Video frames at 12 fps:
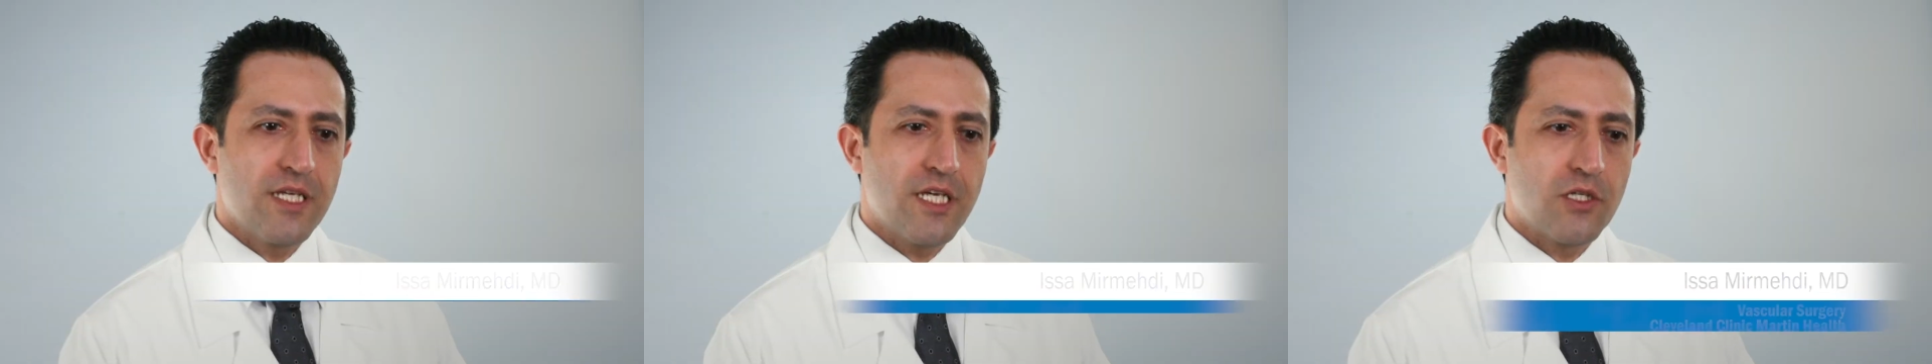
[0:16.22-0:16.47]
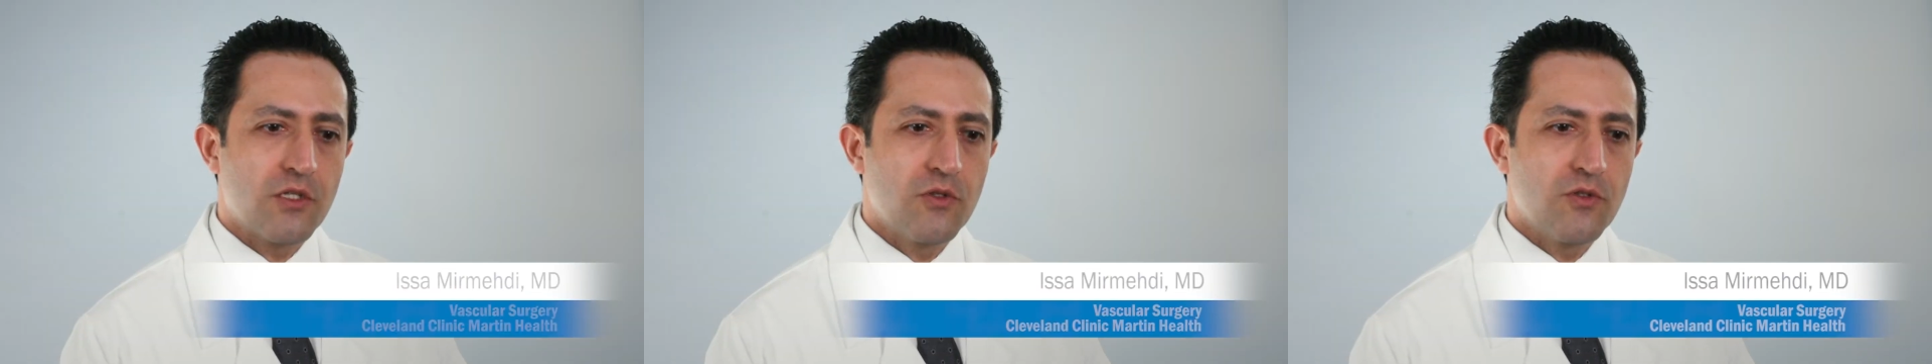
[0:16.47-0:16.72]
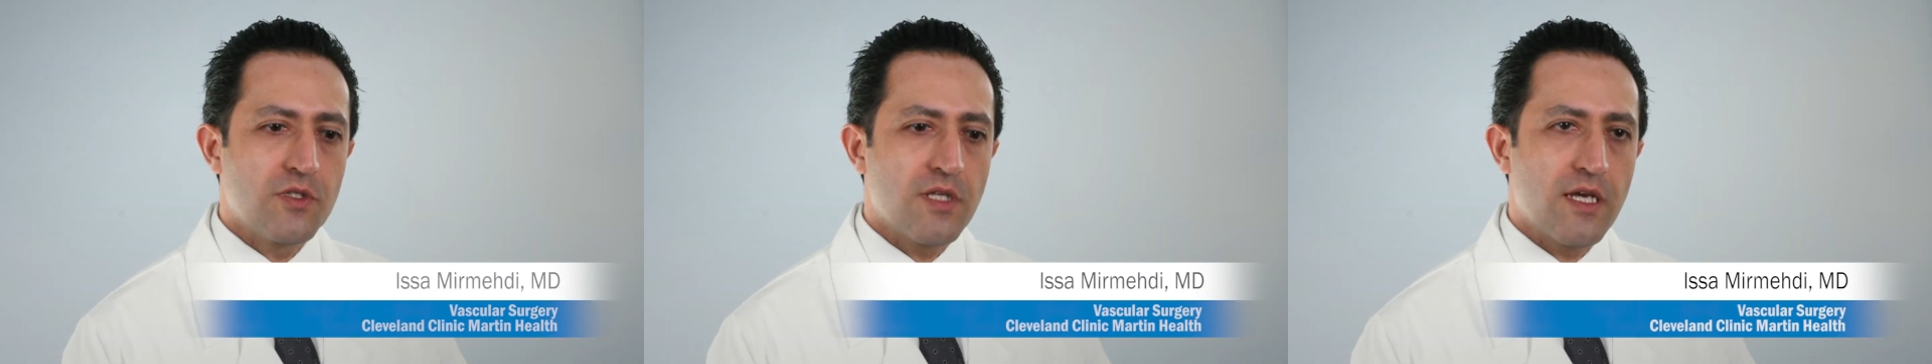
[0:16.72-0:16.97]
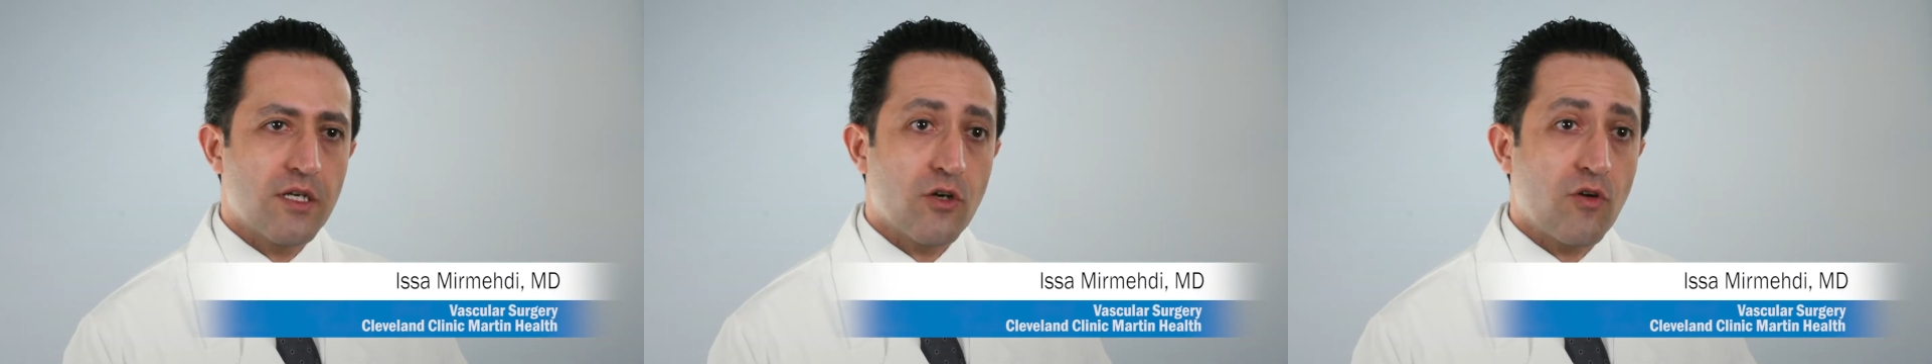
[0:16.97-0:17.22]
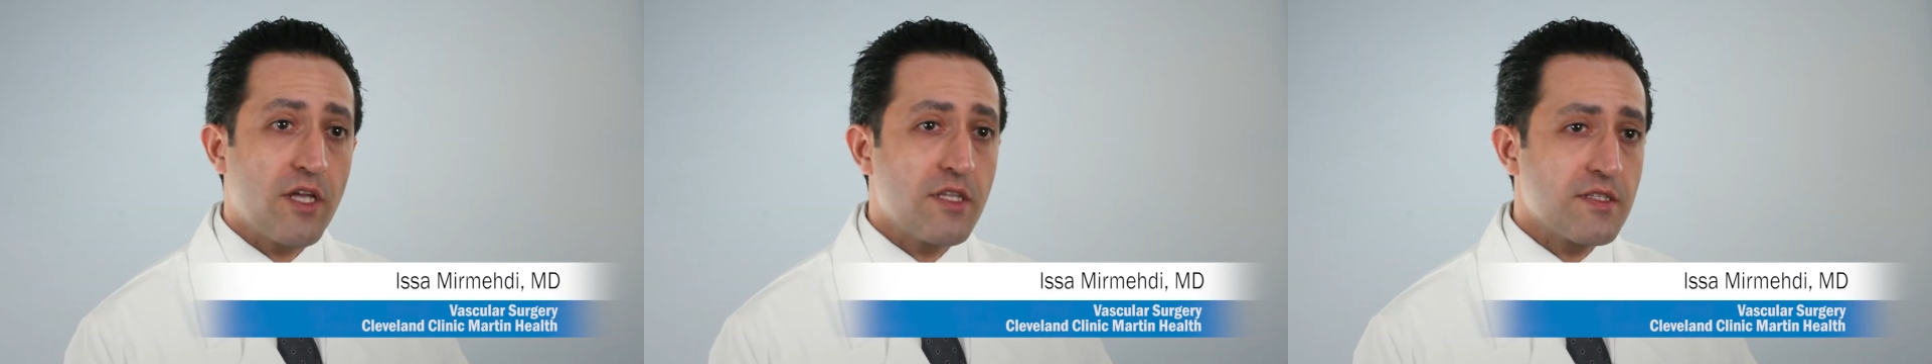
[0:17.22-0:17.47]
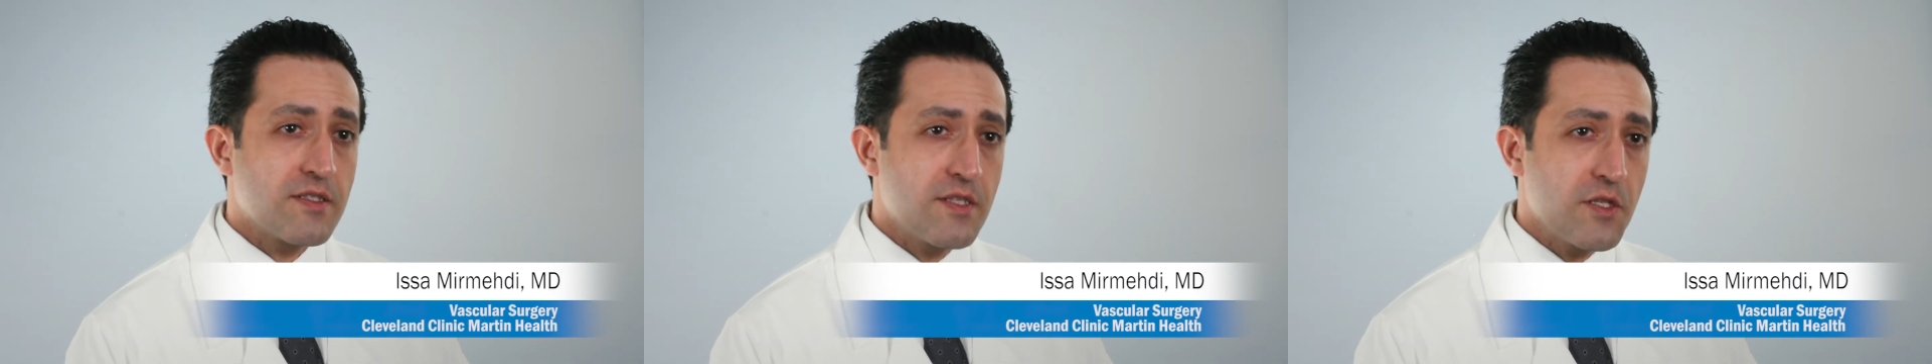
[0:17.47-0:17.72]
include
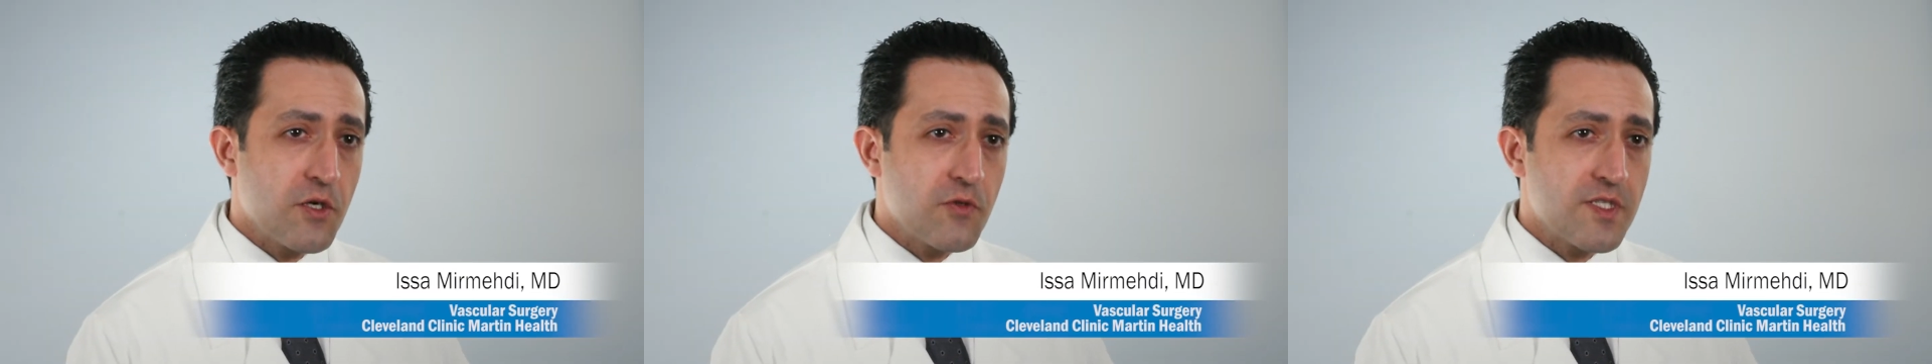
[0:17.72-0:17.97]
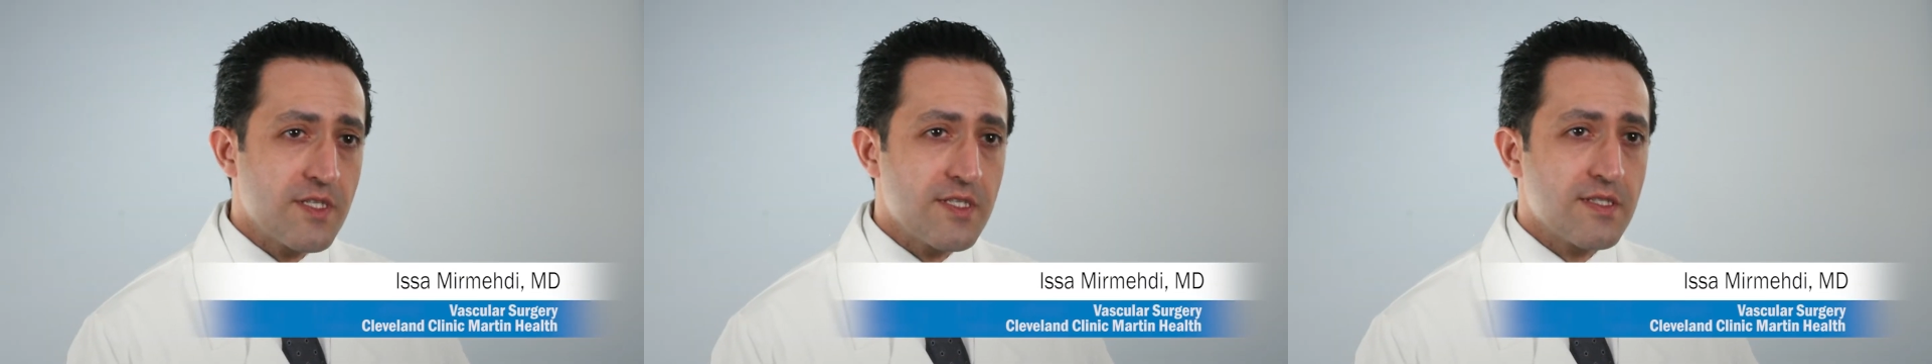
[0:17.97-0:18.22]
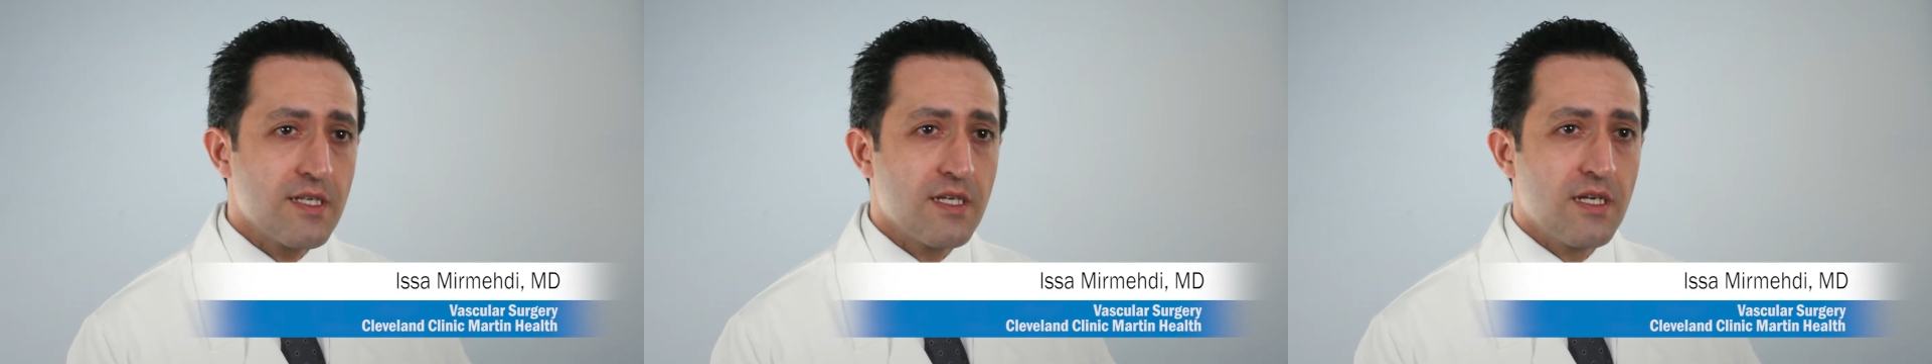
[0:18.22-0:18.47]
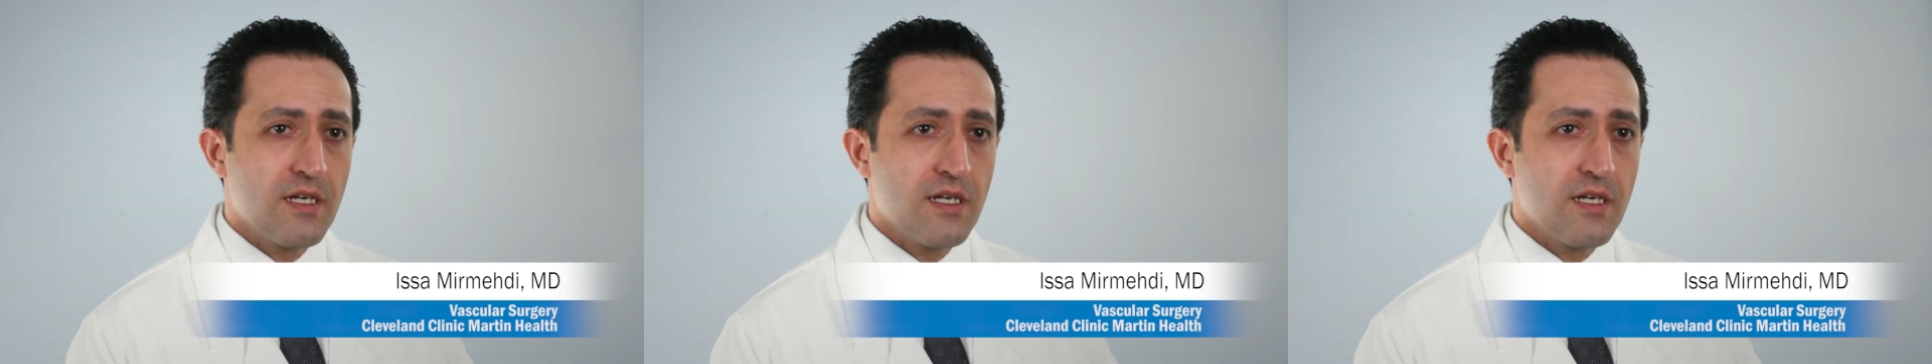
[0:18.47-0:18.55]
carotid stenosis,